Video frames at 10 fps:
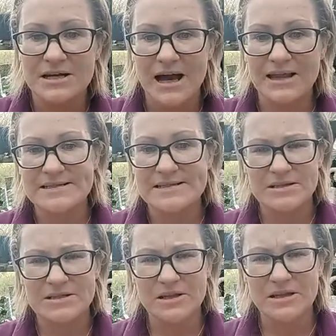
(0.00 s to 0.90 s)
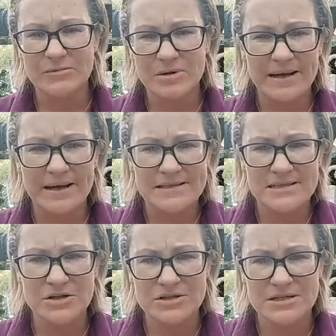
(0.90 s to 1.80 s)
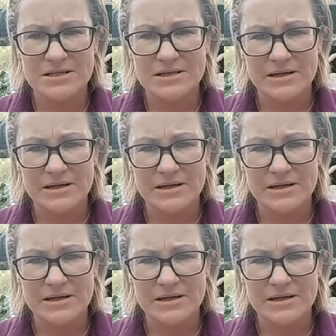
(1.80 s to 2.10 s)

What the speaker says: and this is something that we might discuss